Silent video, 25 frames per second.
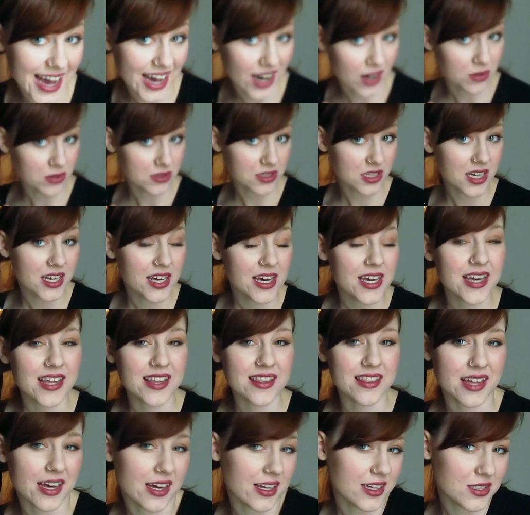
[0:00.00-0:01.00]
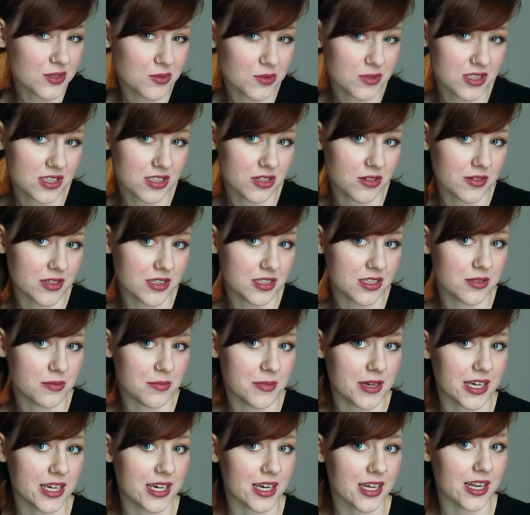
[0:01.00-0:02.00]
out, that is what's going to
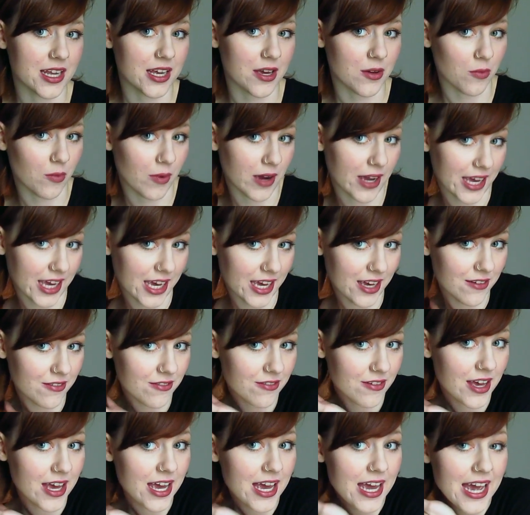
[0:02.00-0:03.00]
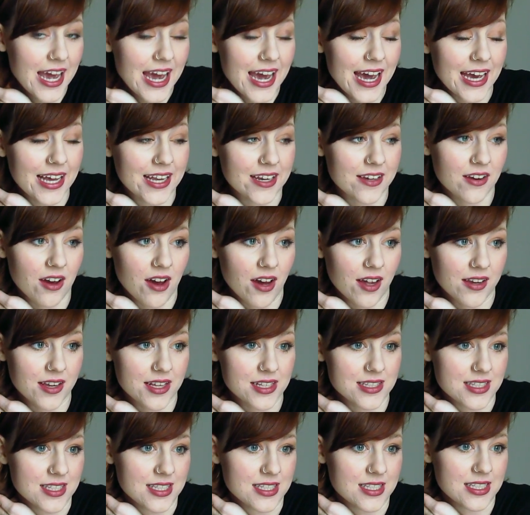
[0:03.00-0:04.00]
make it a wave and not
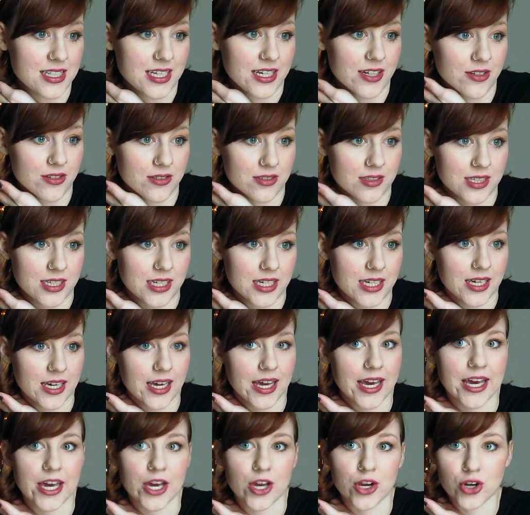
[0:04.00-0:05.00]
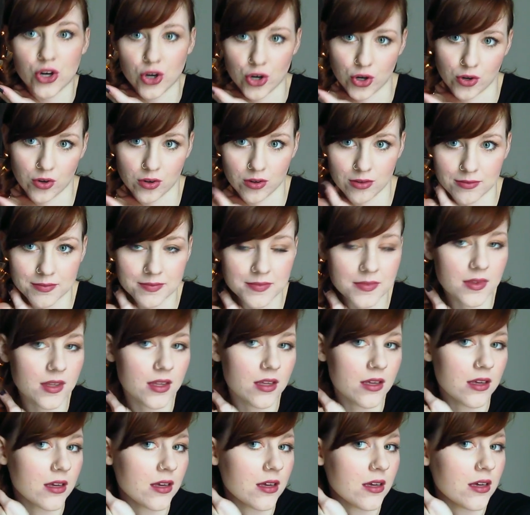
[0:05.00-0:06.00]
necessarily a curl.
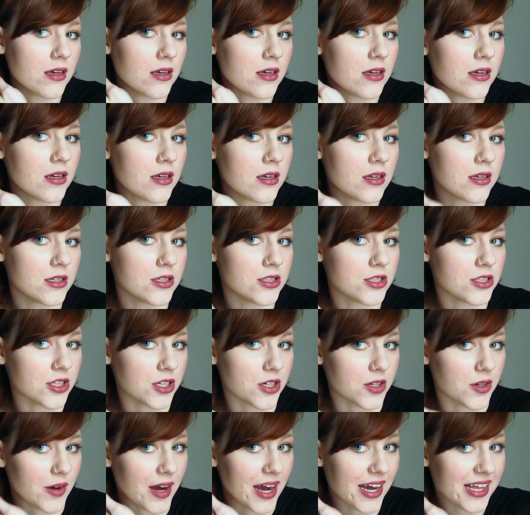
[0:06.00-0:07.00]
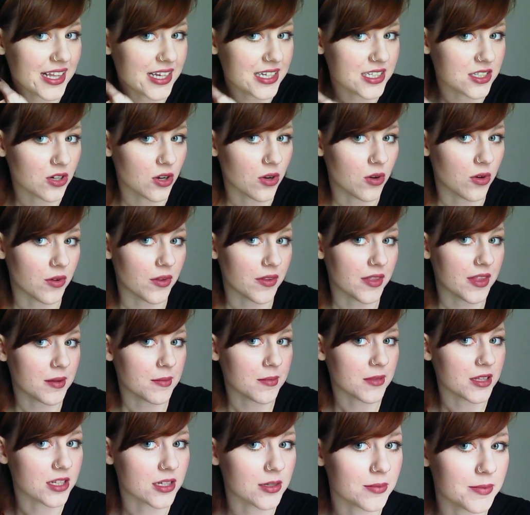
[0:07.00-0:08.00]
So I like to hold
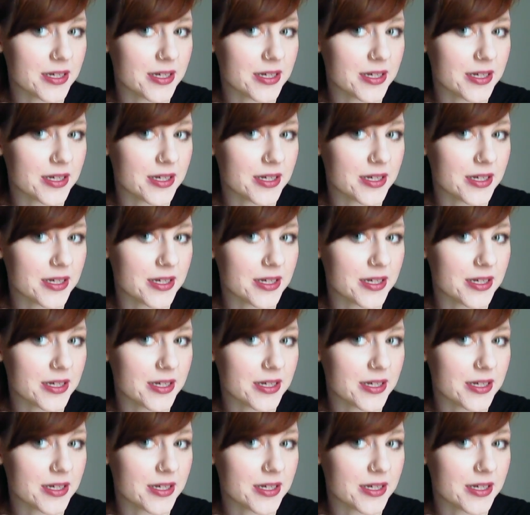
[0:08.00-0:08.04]
them a little